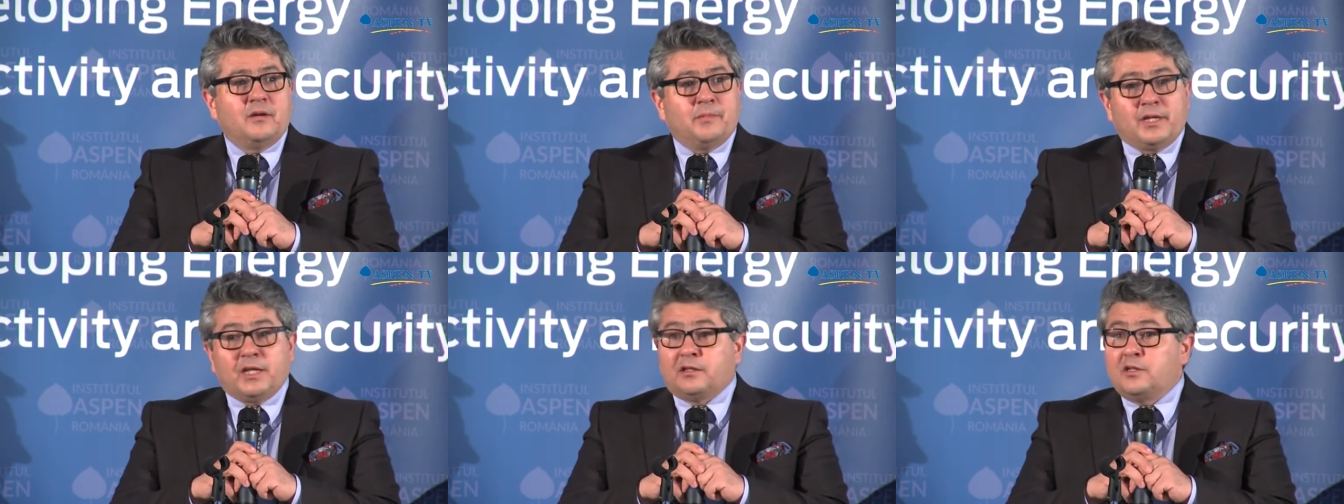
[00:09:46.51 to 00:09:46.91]

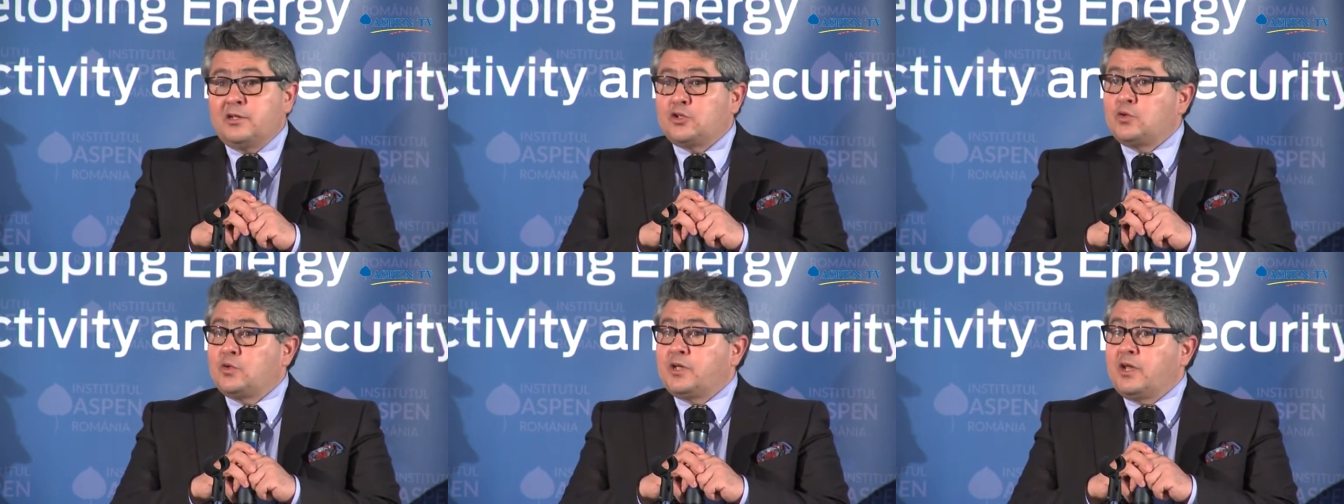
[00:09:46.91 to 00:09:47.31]
but at
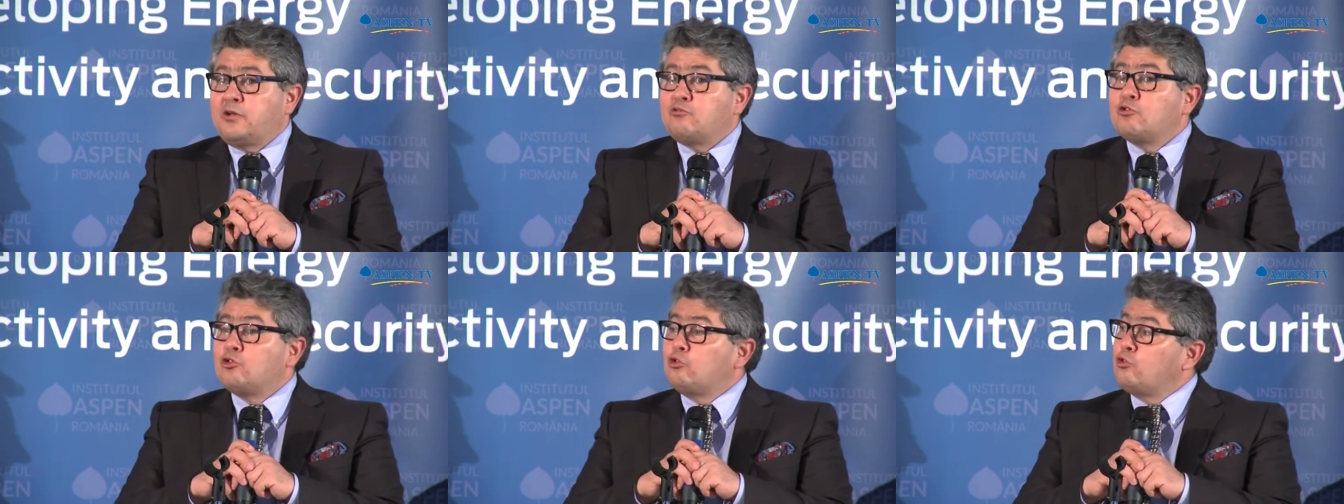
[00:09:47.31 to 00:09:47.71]
least you can
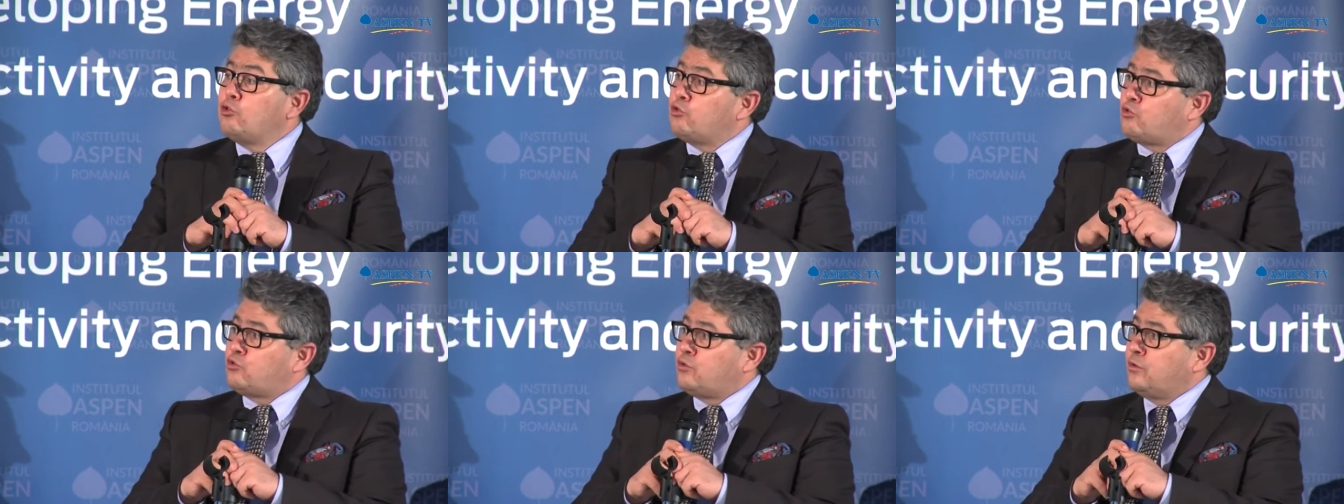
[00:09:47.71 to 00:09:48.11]

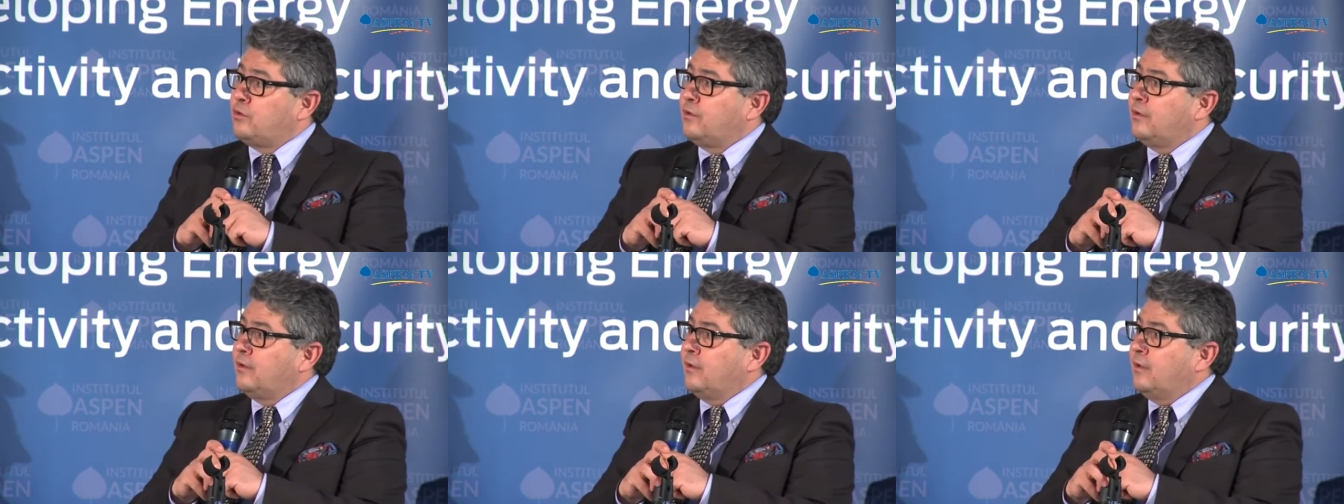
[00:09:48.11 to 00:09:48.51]
reduce
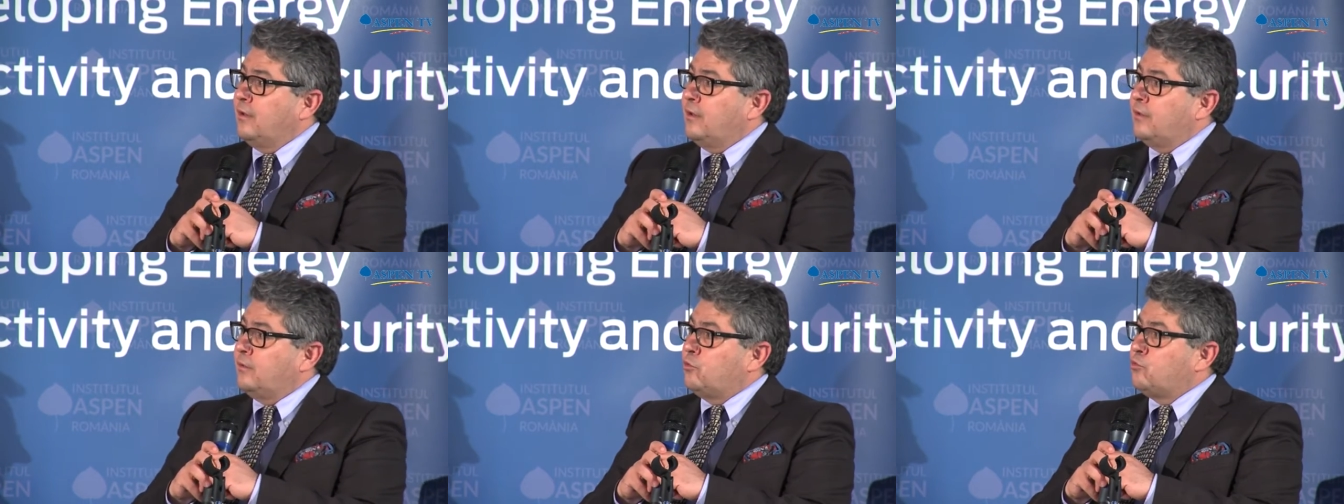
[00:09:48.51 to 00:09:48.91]

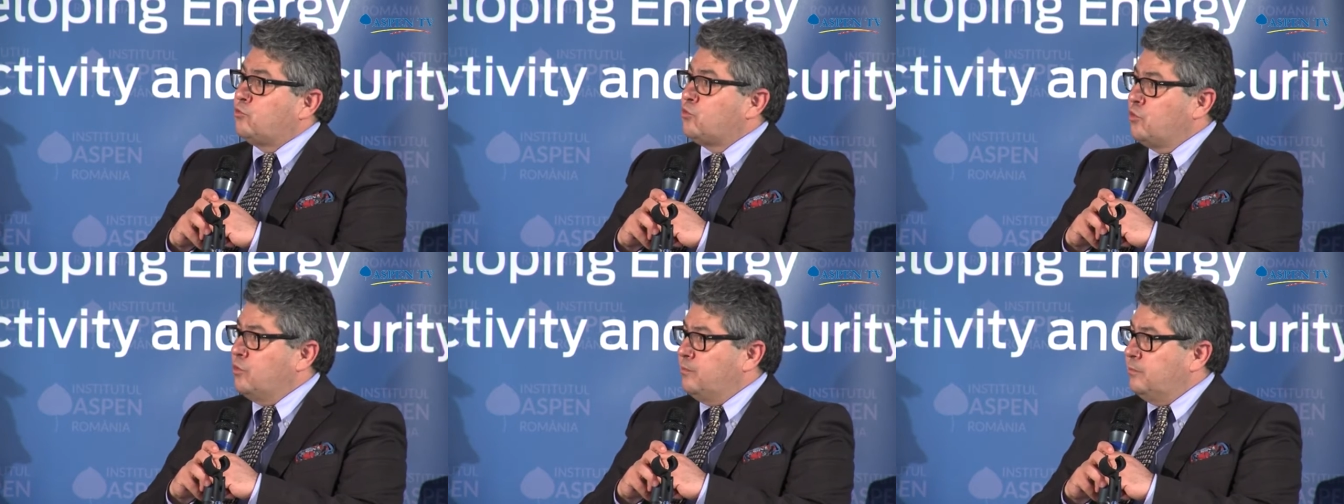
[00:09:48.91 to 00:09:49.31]
the
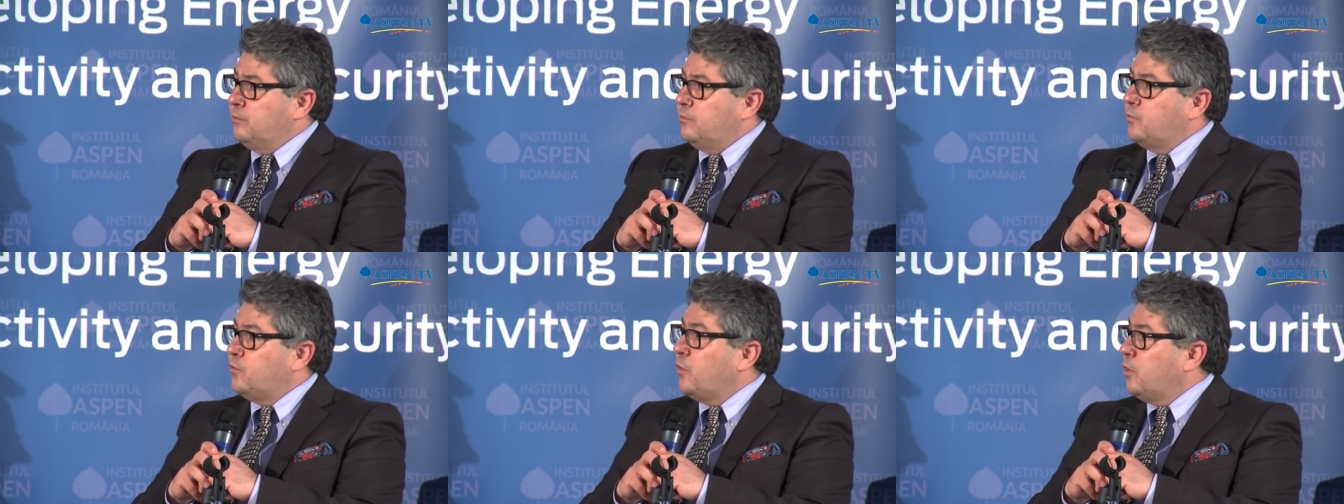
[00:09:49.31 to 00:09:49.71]

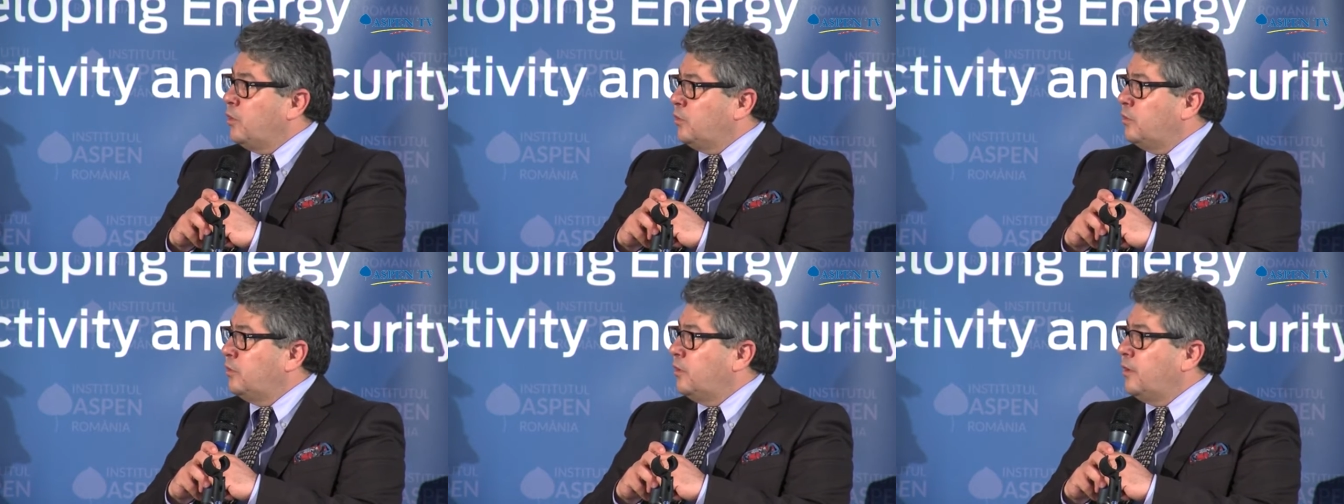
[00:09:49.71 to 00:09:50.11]
room
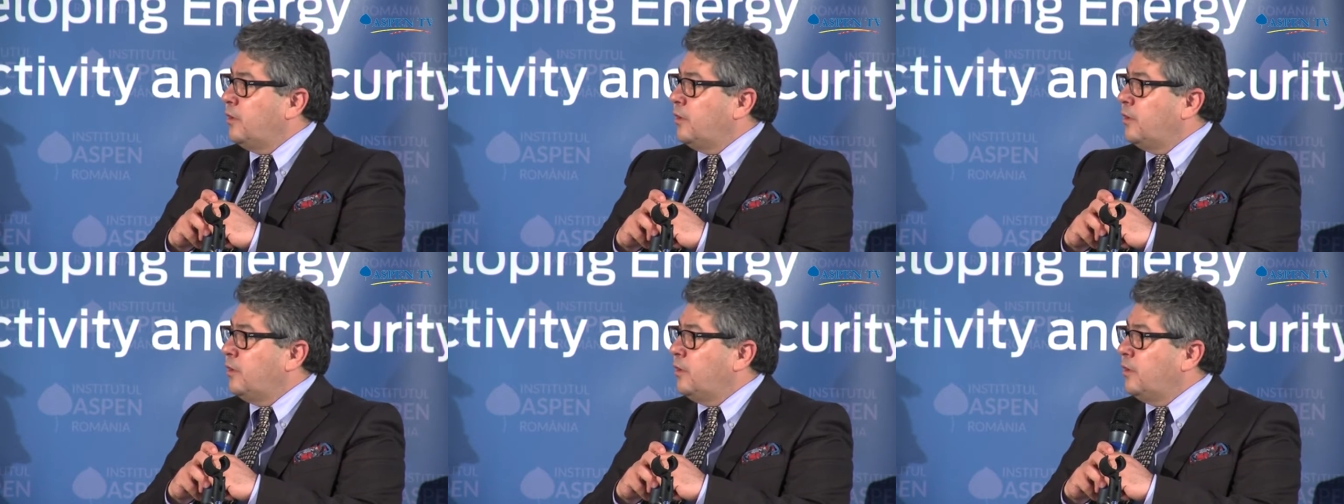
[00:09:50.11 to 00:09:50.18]
for